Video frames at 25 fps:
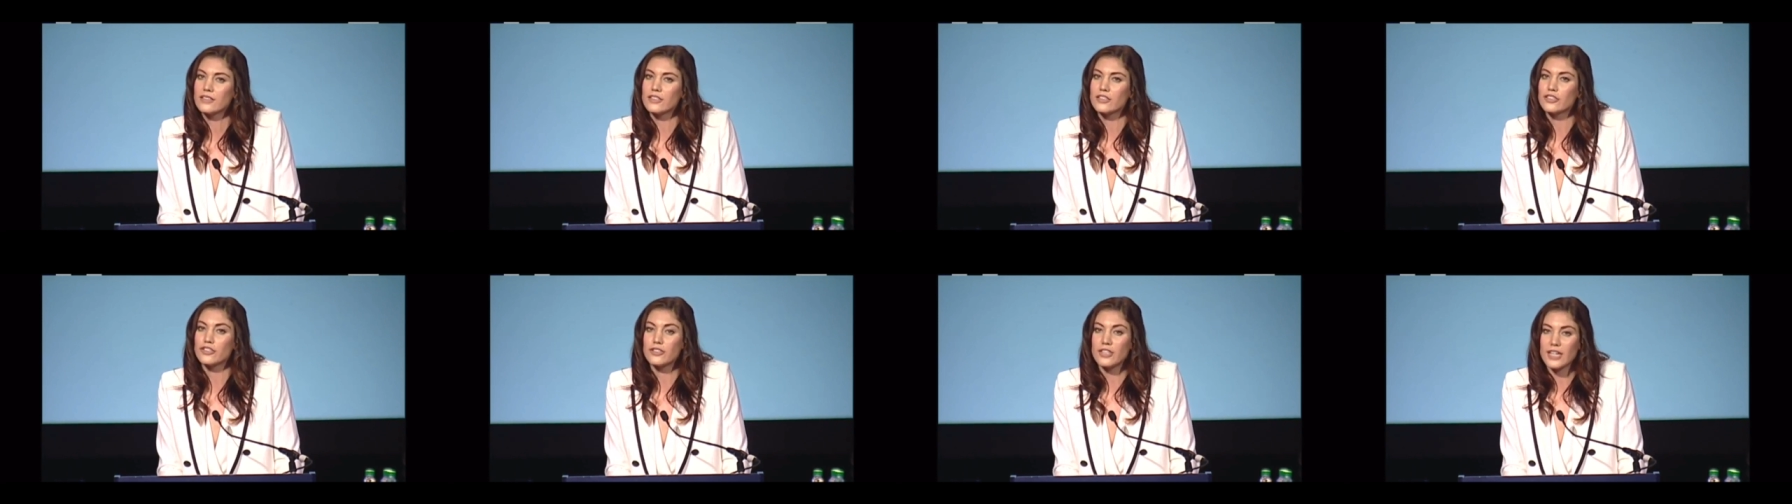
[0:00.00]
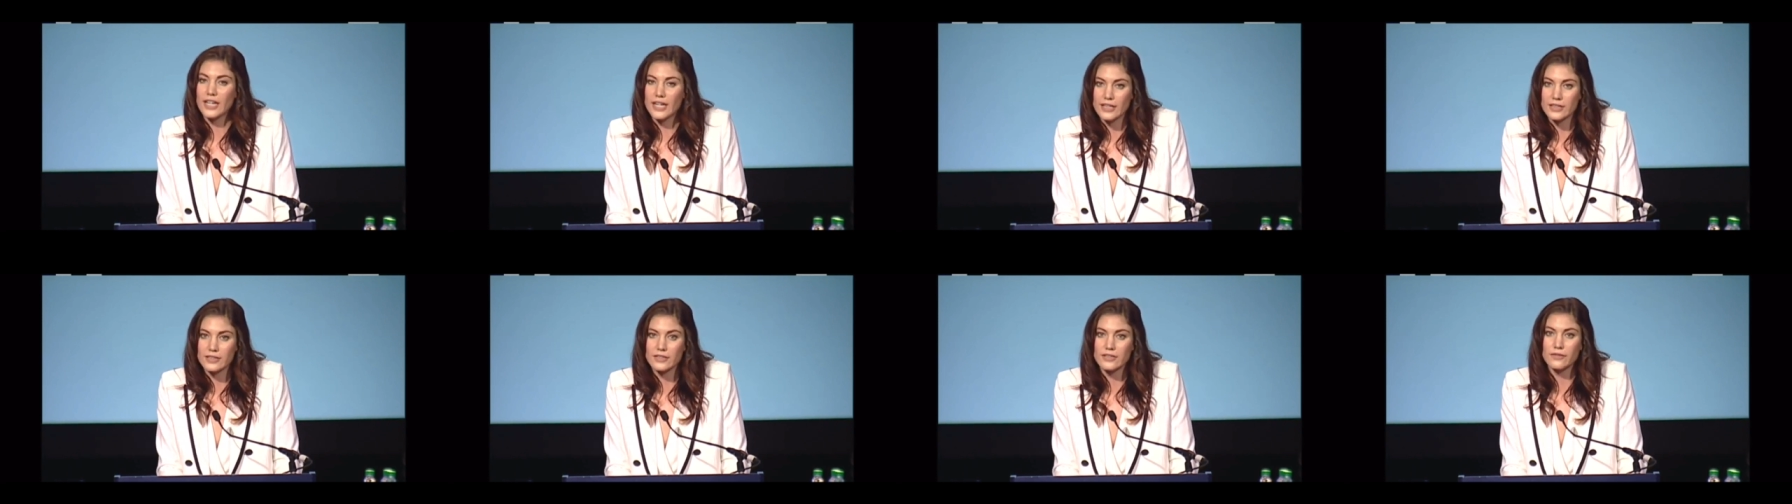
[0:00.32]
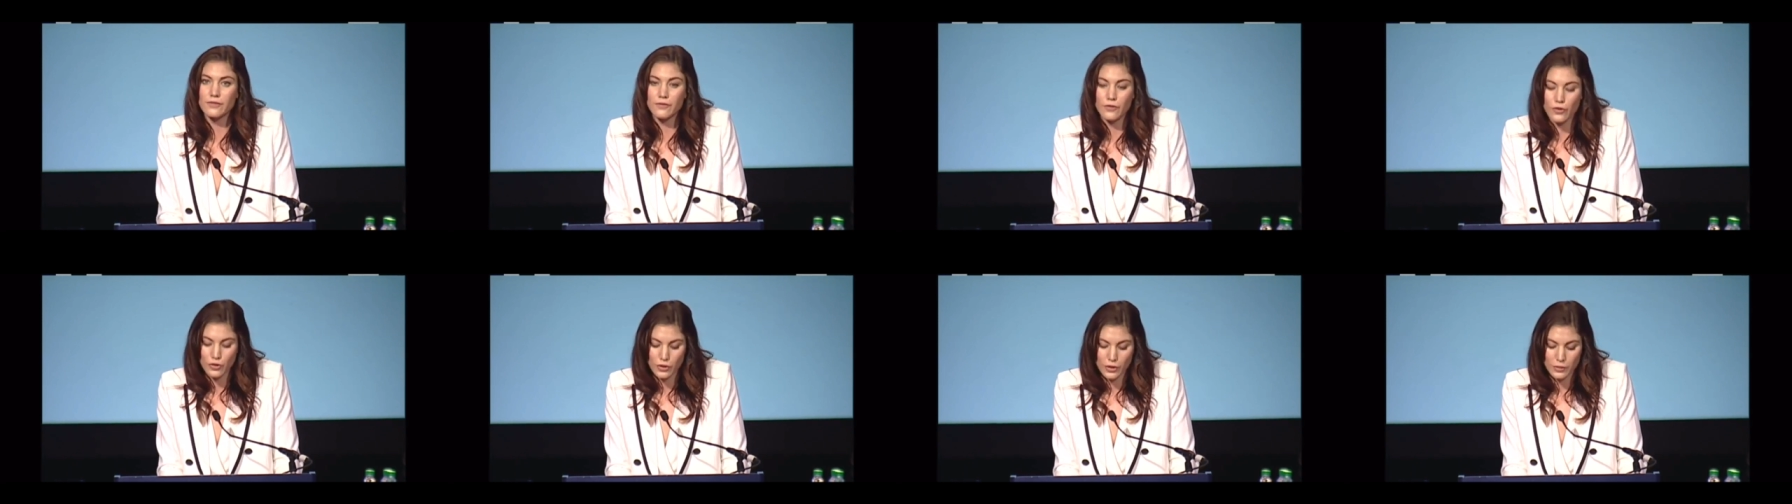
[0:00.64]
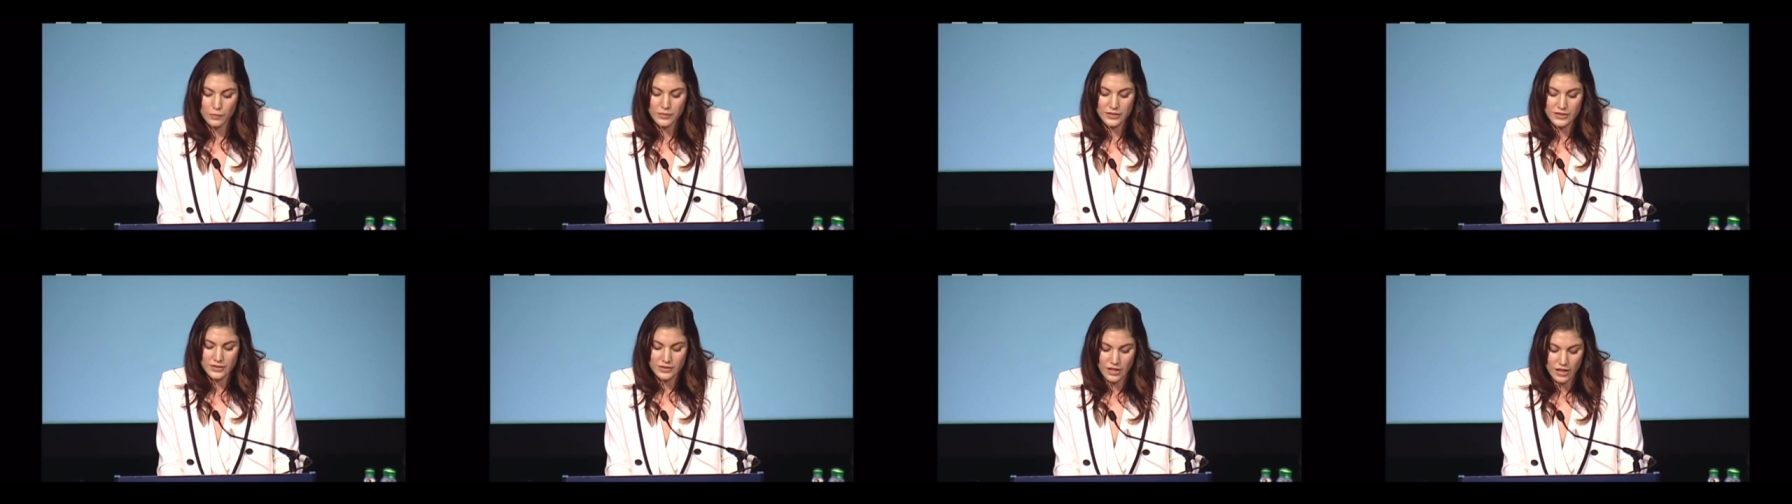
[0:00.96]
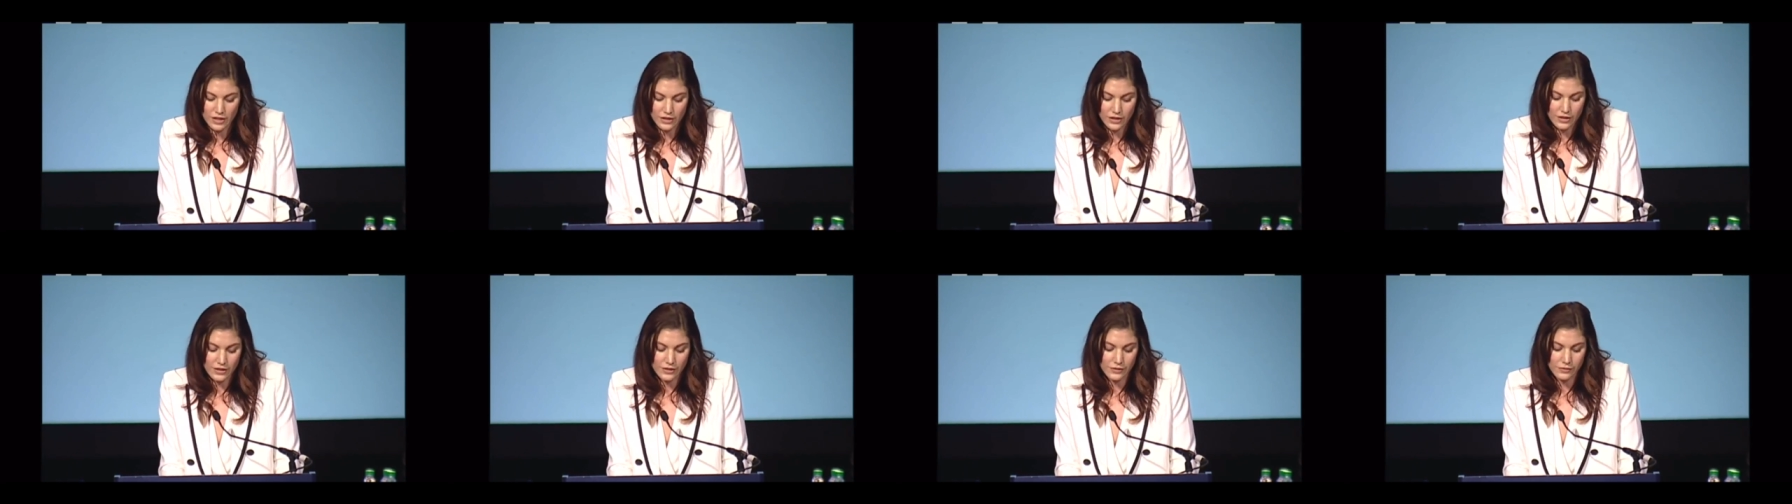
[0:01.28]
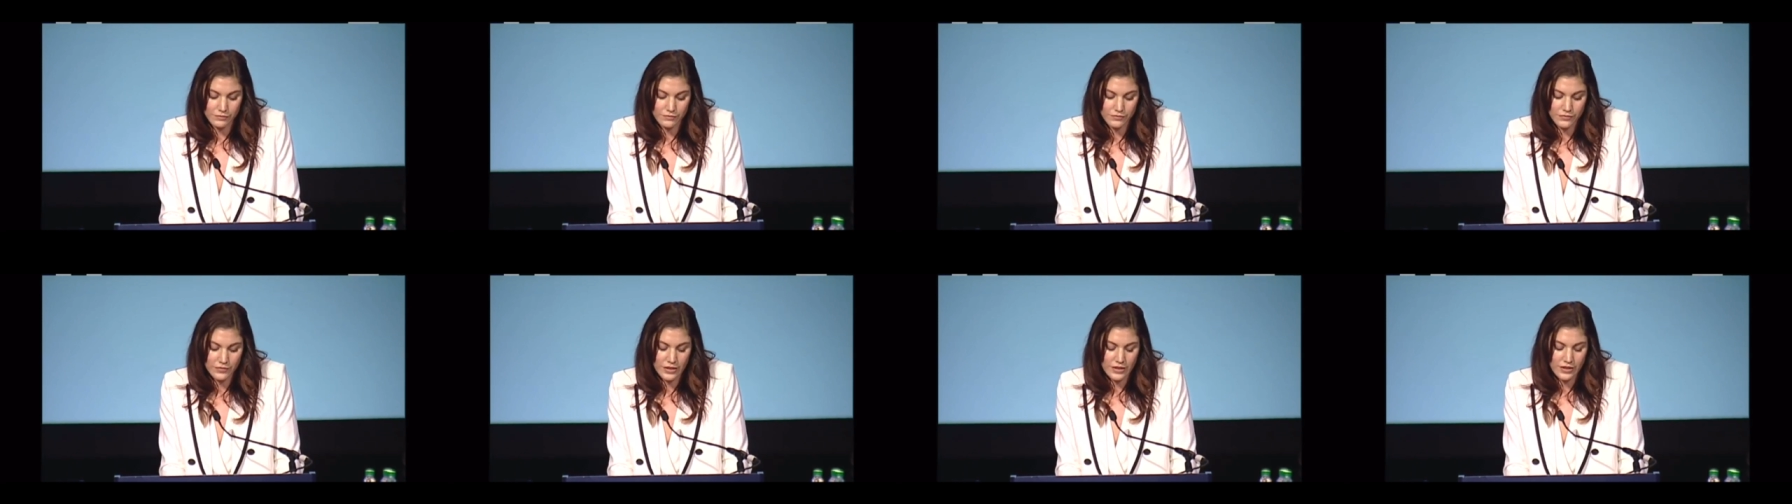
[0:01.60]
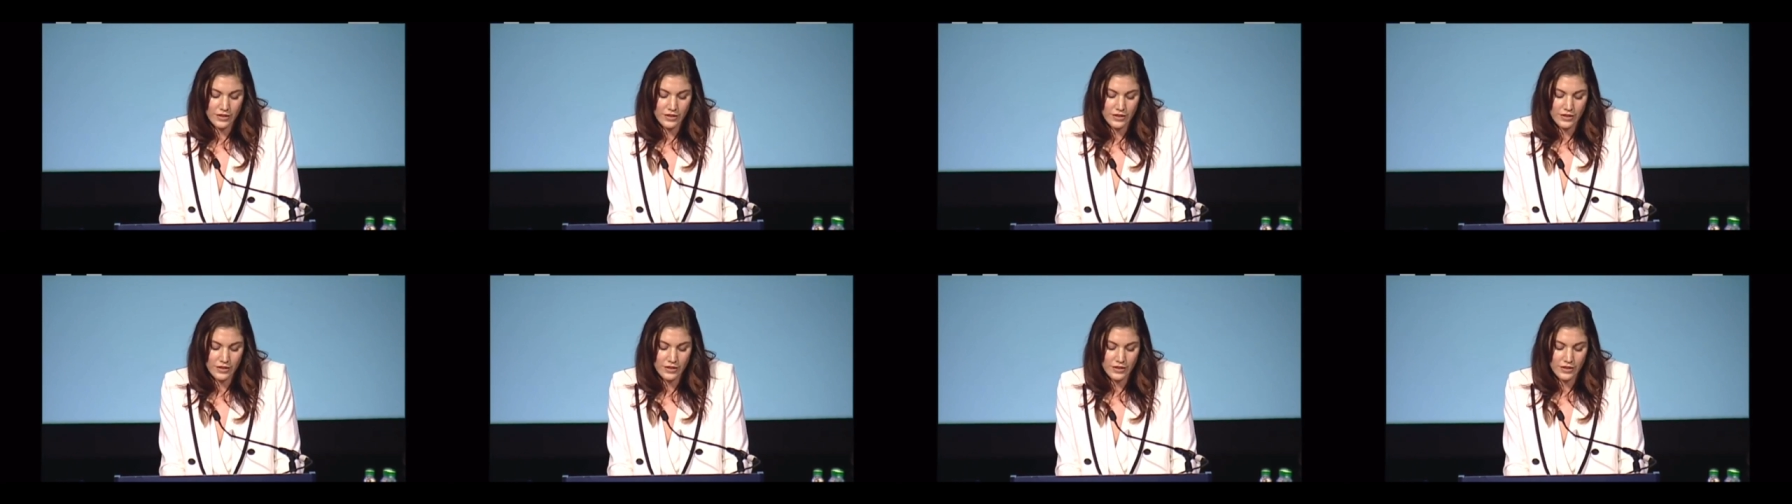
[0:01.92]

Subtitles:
to transform soccer.